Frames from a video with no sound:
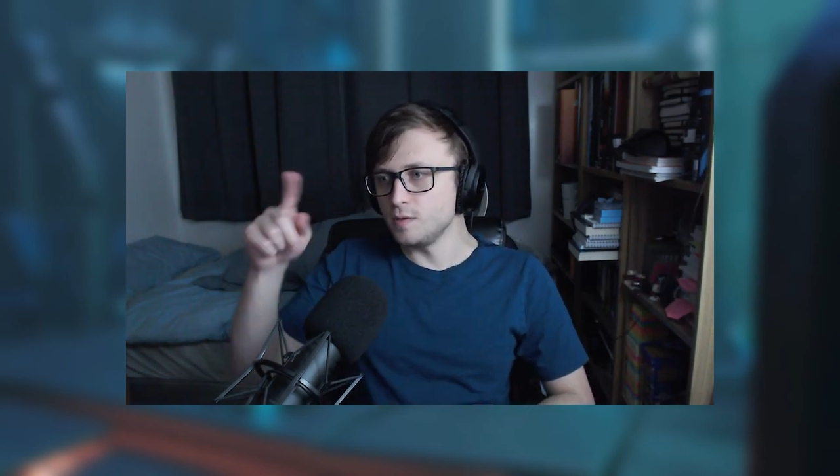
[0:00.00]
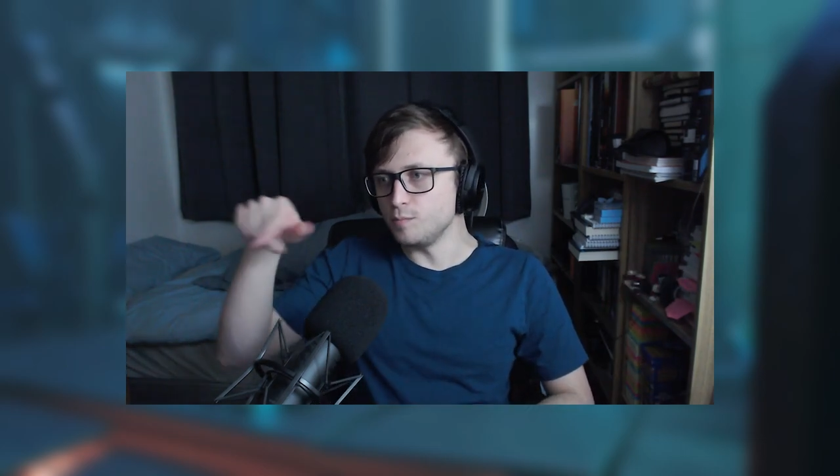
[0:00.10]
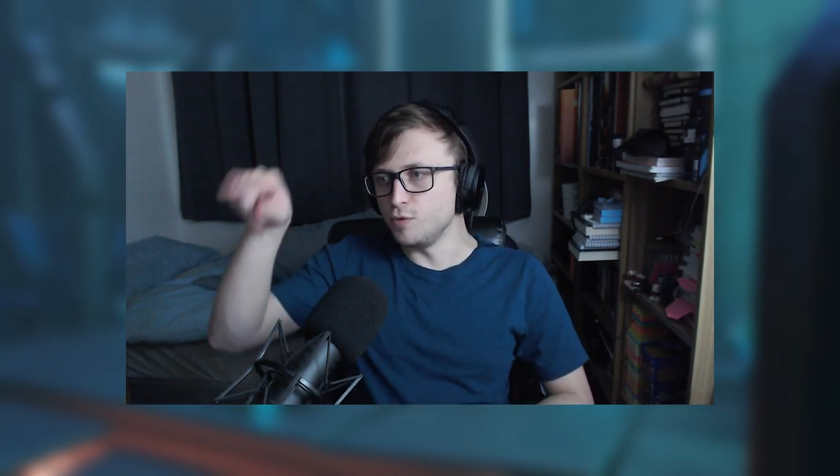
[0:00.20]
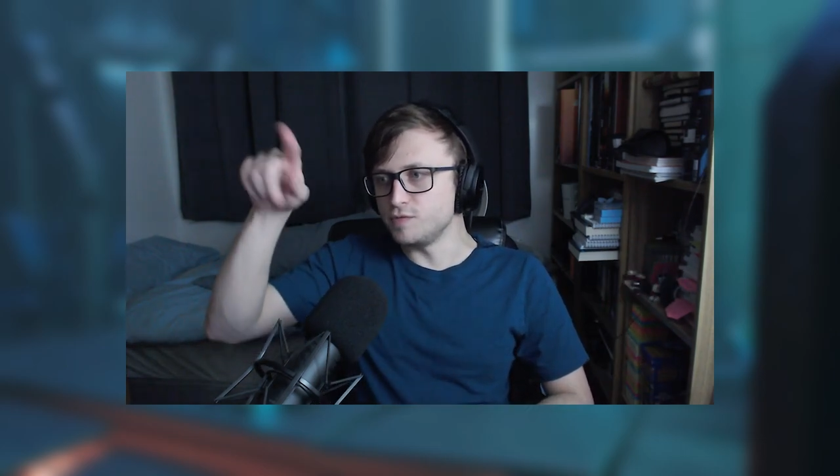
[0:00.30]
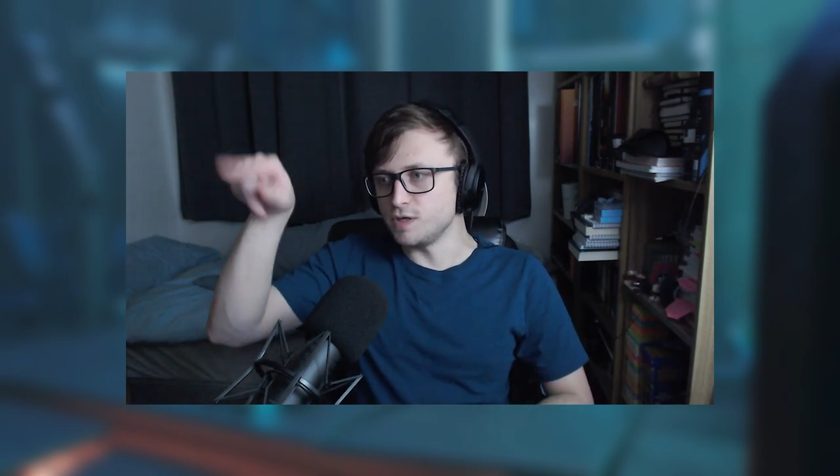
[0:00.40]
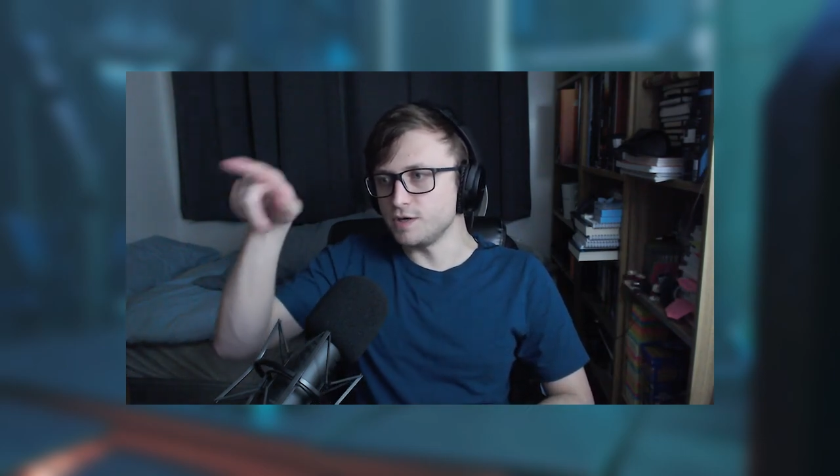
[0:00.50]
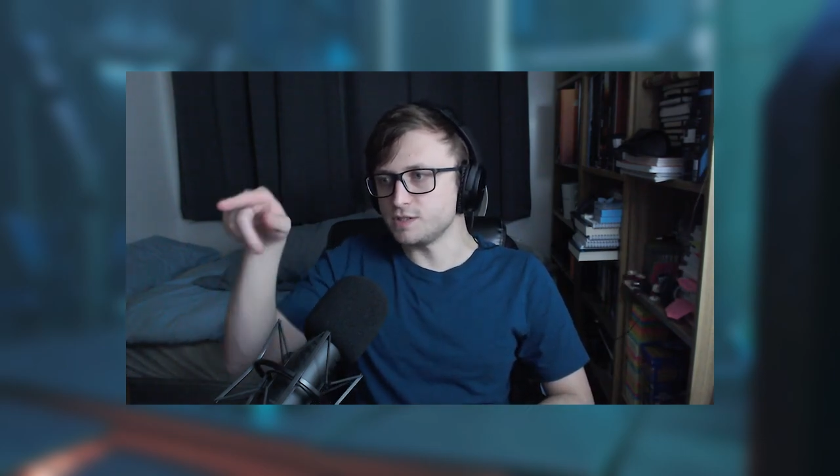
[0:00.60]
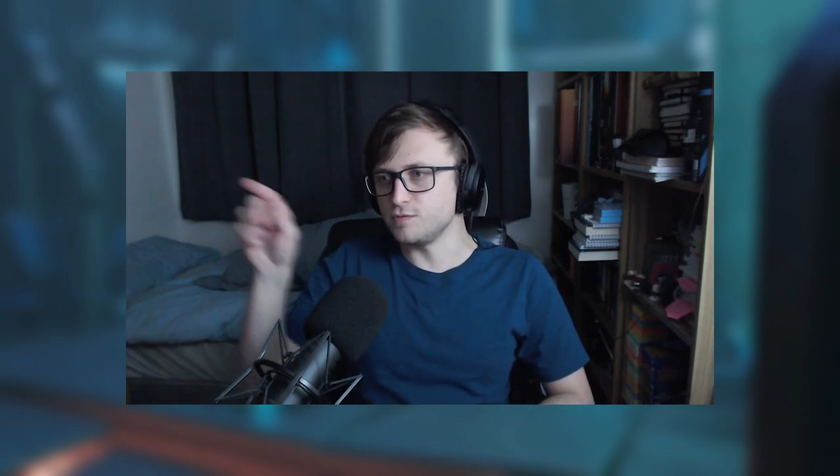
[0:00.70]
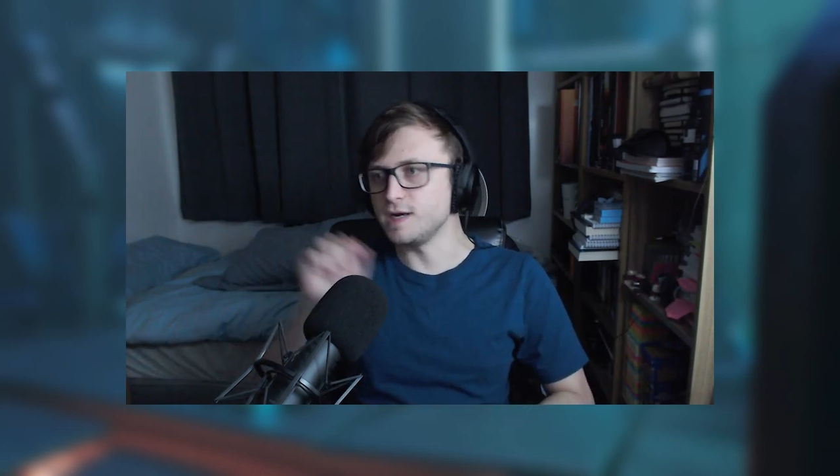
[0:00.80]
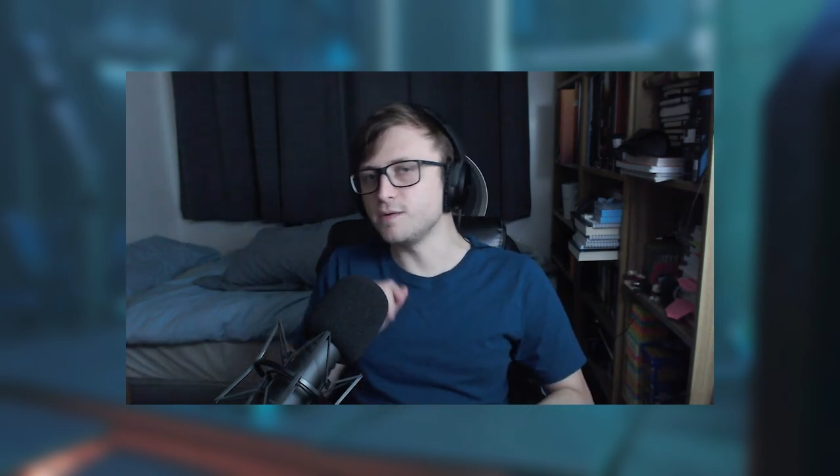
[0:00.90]
move
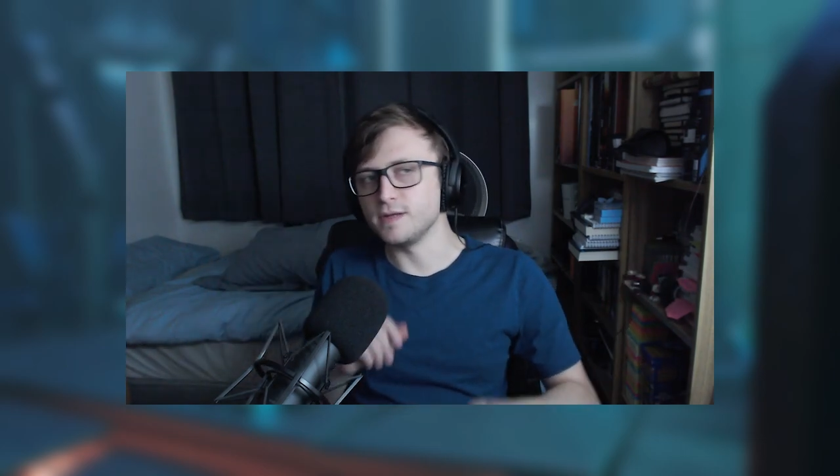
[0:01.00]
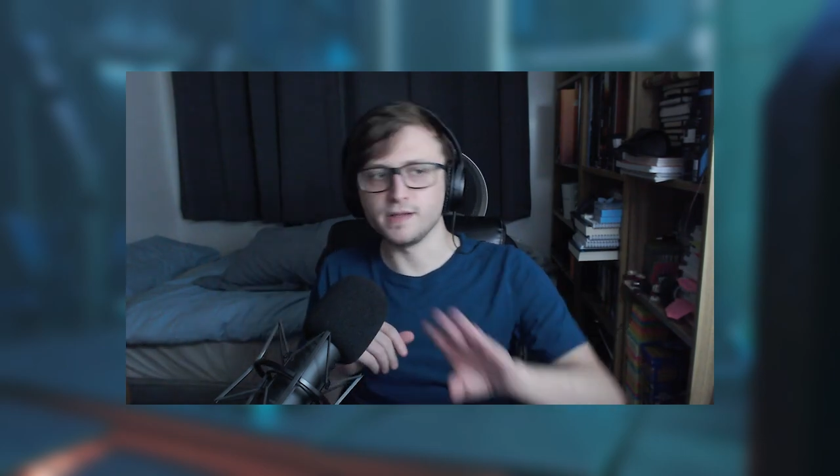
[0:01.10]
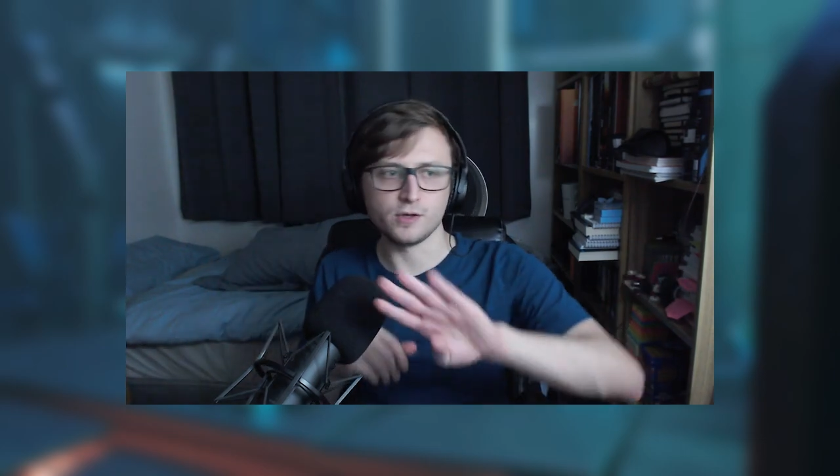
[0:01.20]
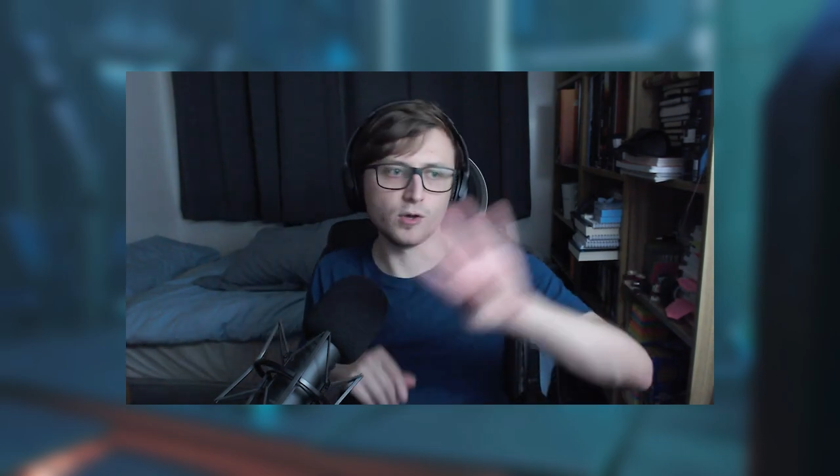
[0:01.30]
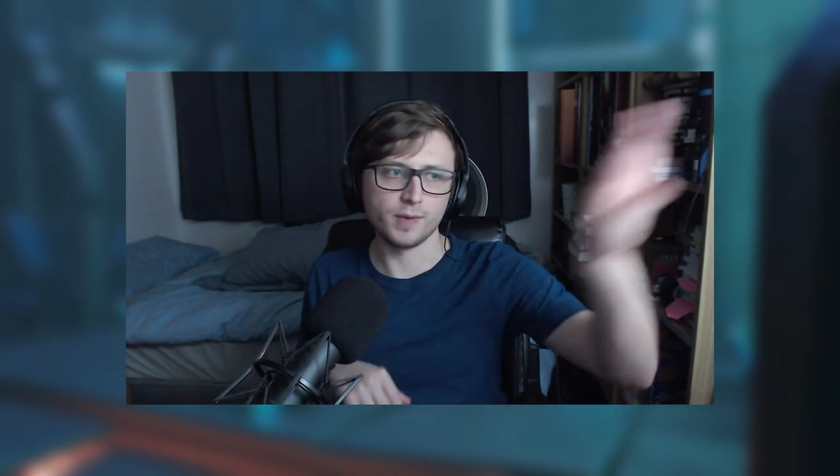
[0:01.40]
tasks around, and then go